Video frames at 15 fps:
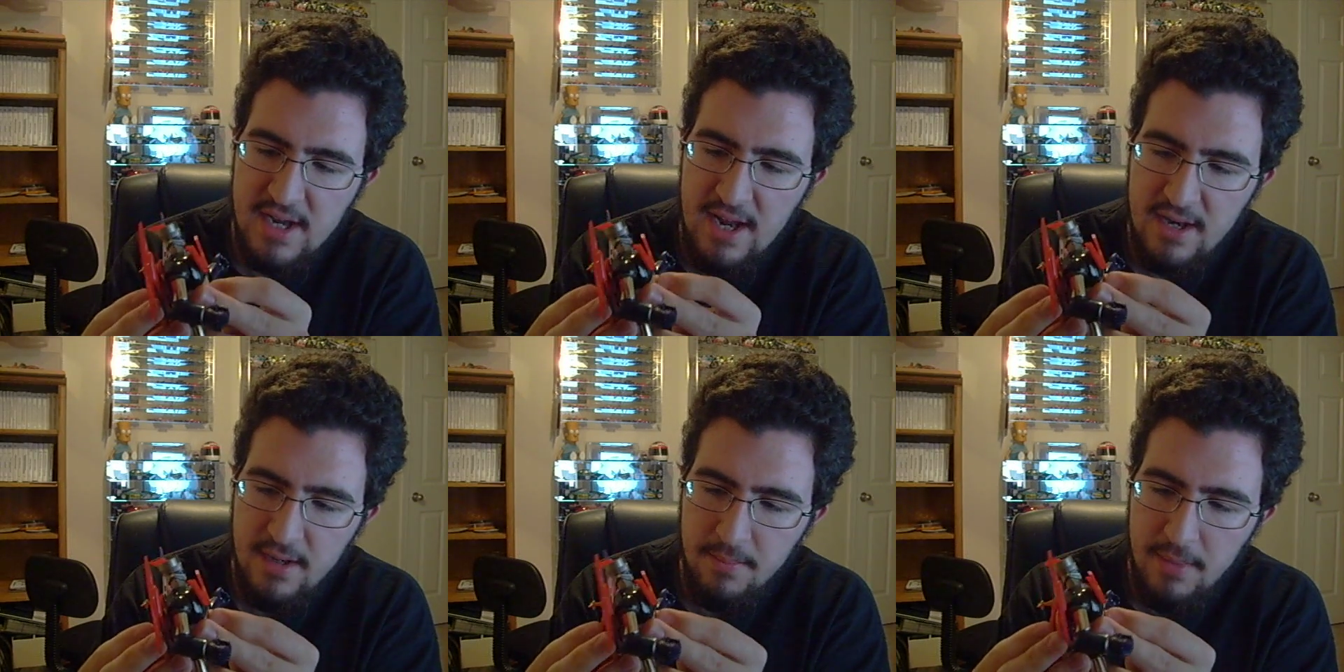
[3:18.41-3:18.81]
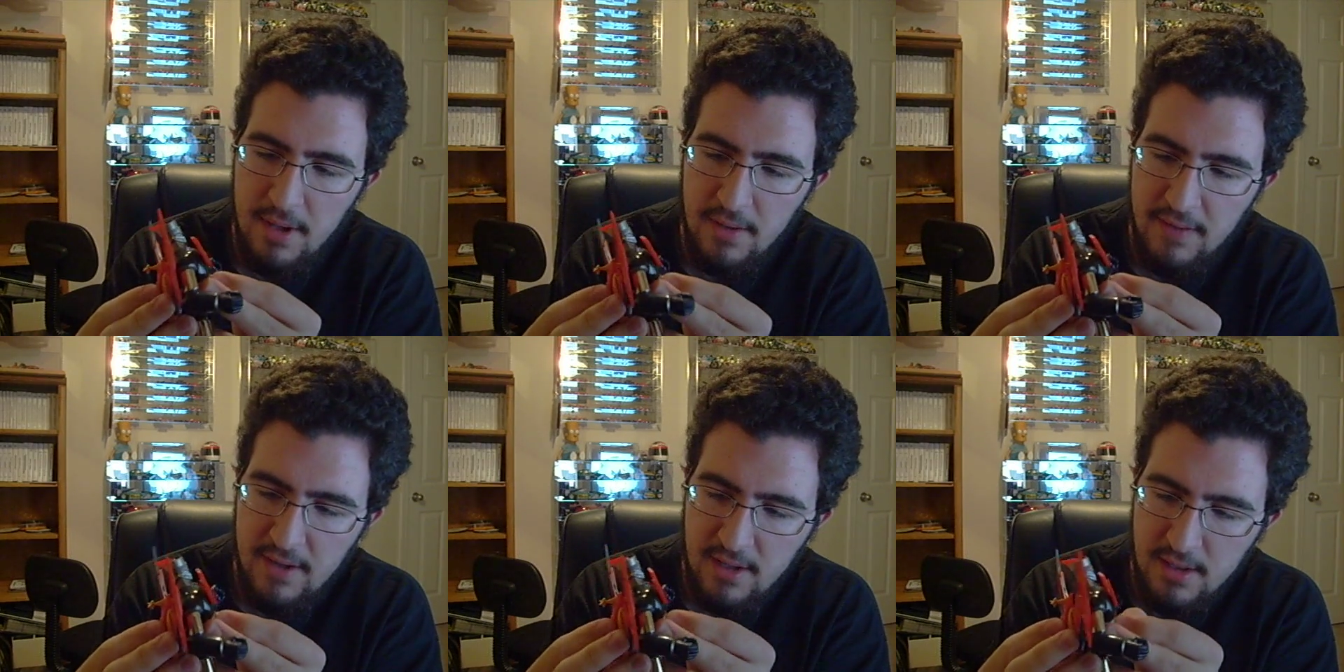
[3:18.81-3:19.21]
and a
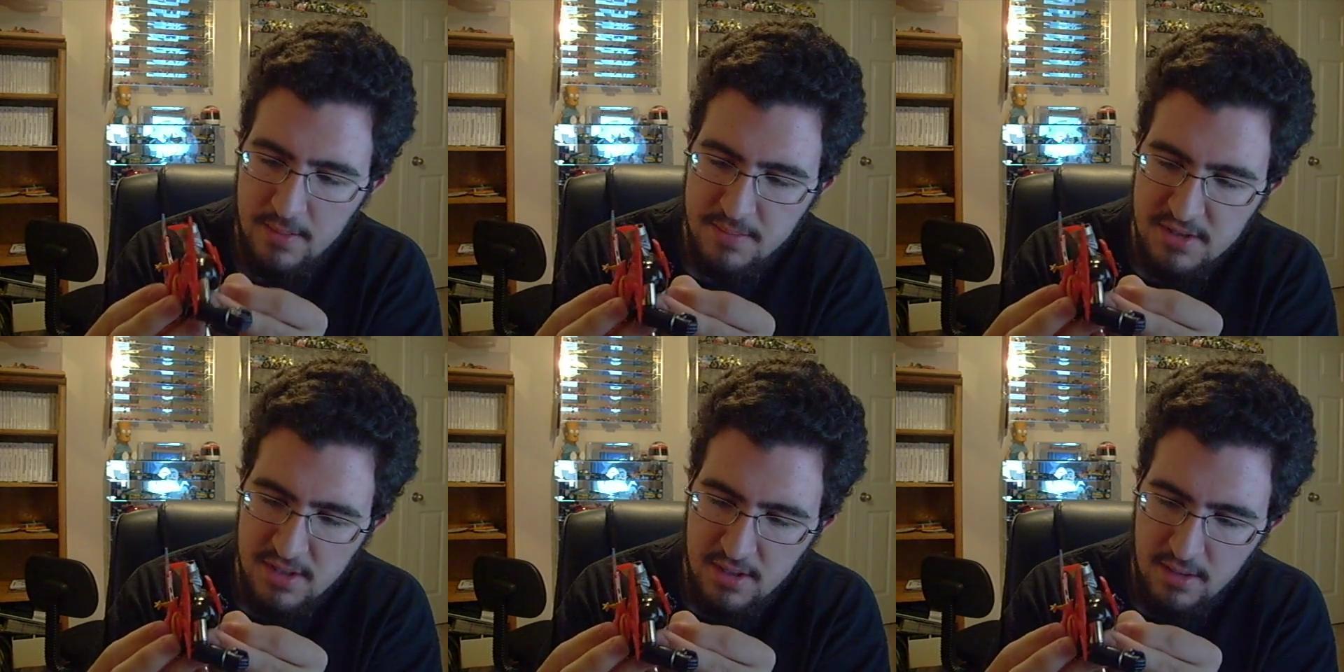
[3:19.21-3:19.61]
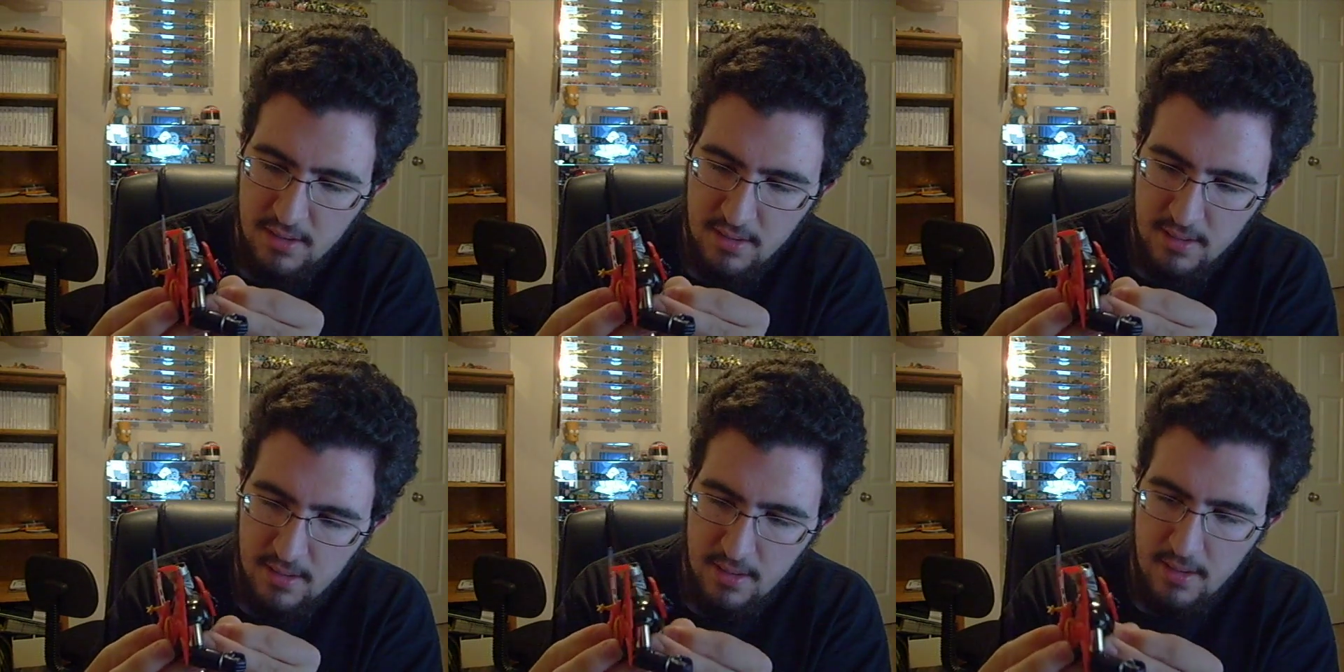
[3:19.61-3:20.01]
belt that clips on.
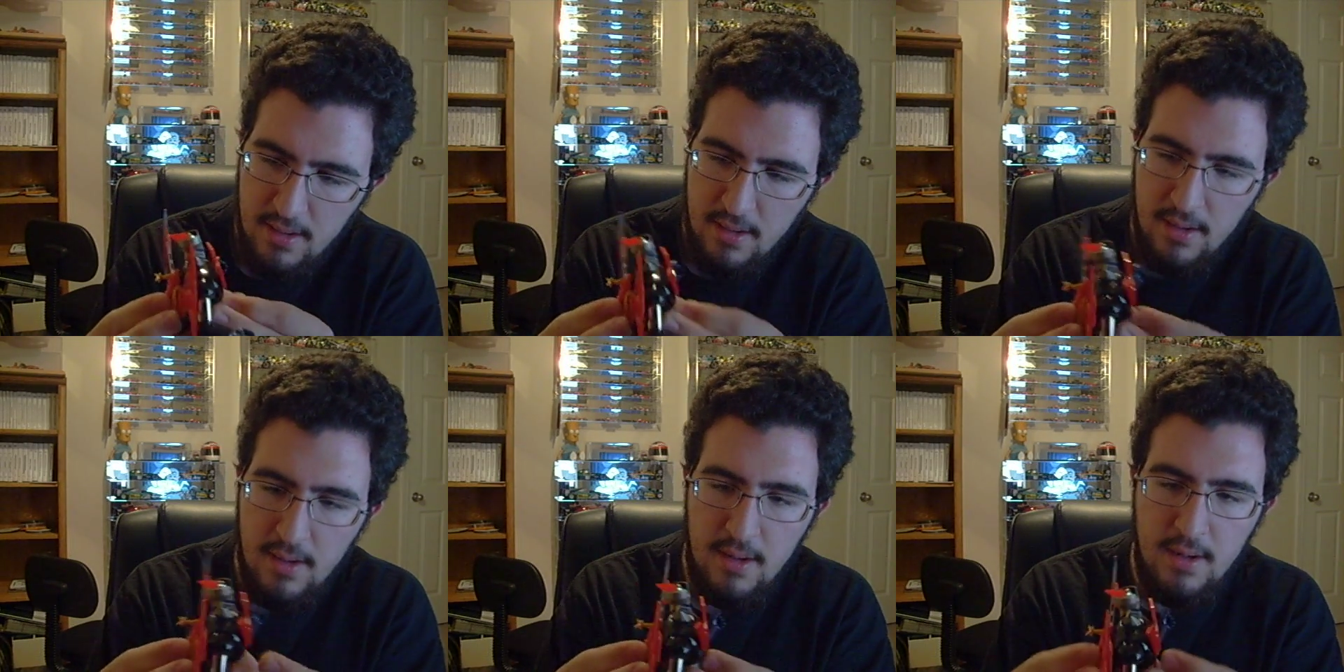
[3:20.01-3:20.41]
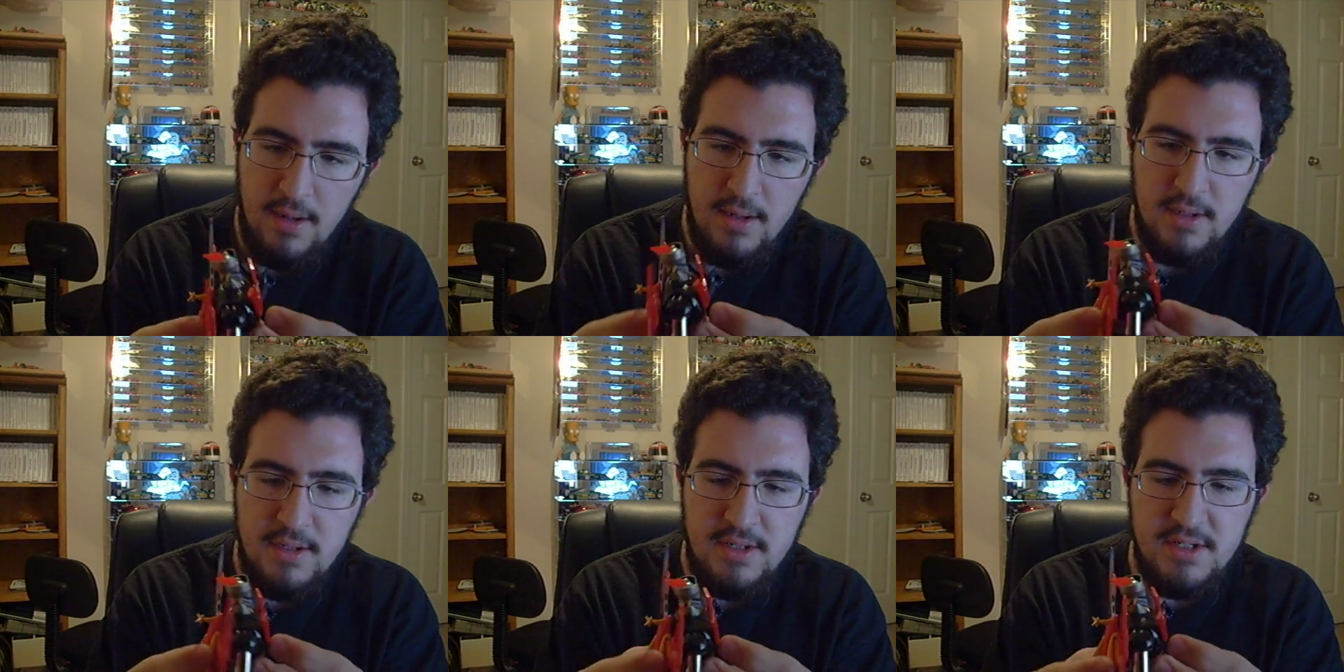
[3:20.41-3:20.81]

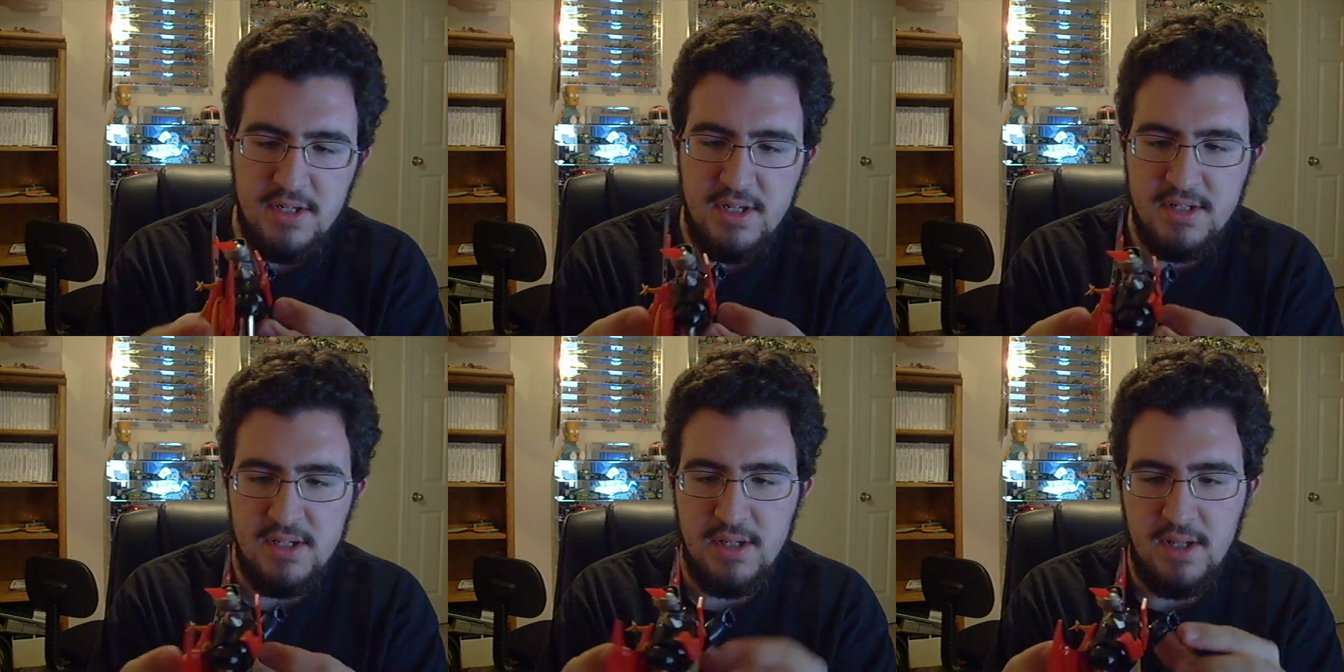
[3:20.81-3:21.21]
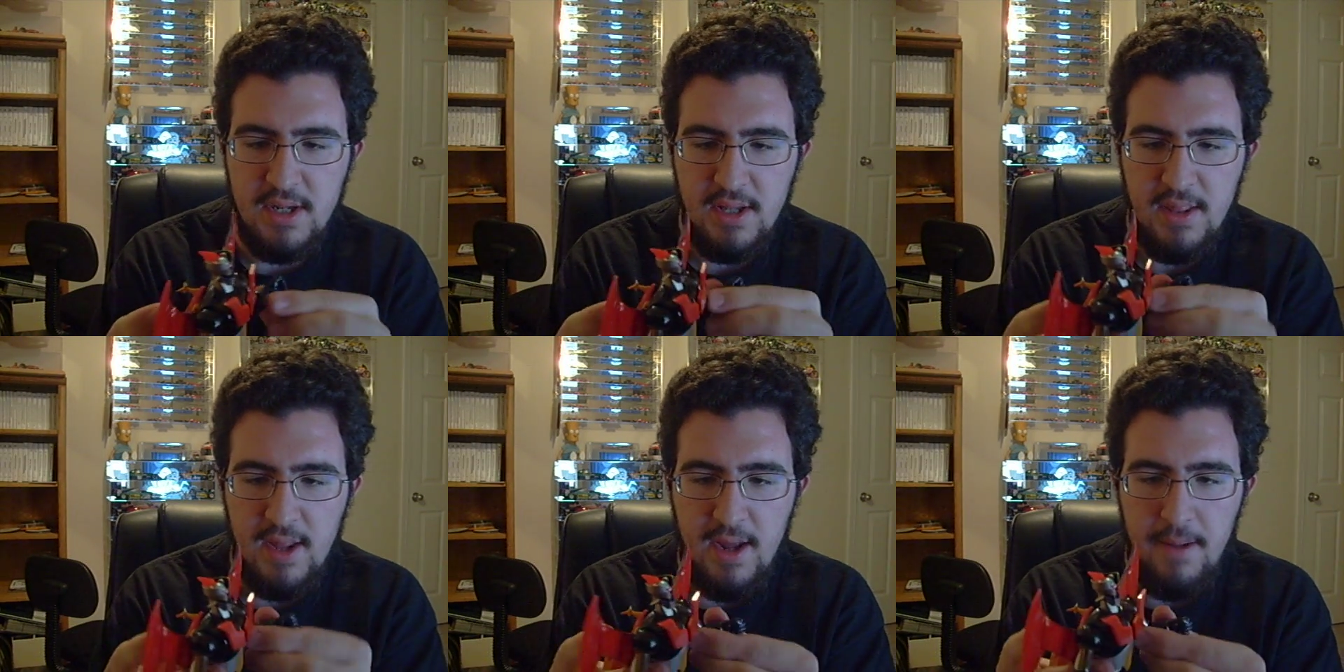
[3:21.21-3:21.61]
Stays on
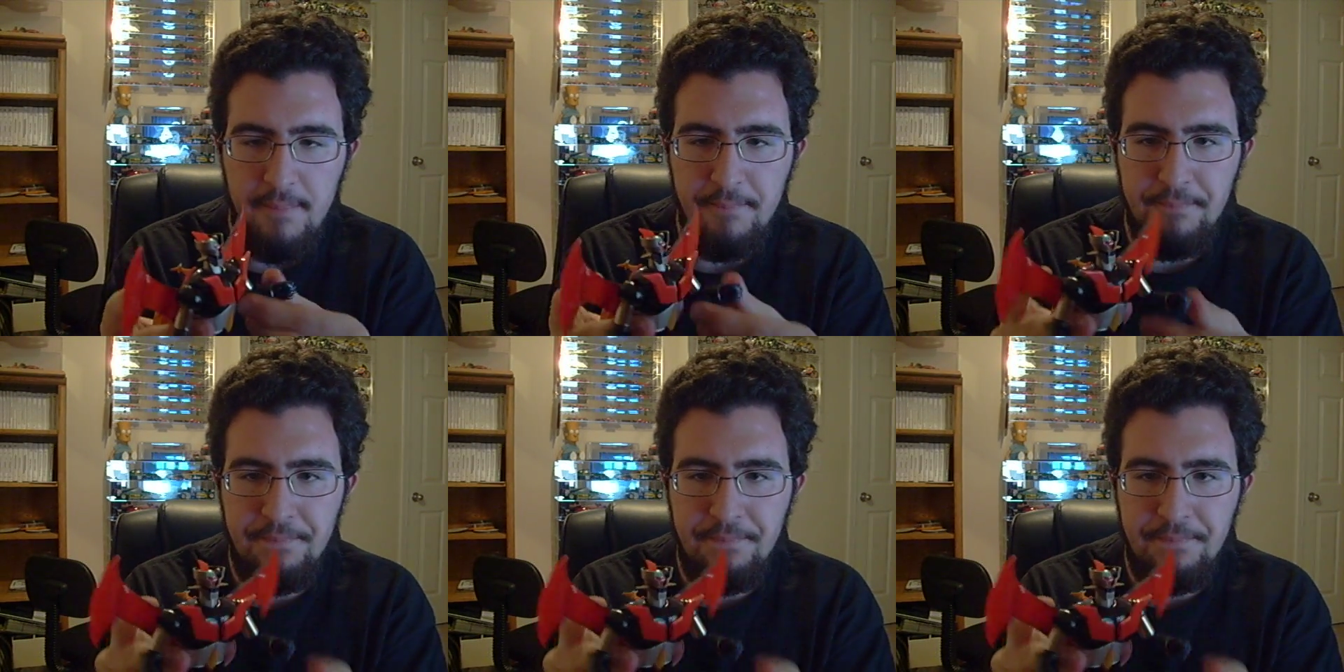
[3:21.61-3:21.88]
like that.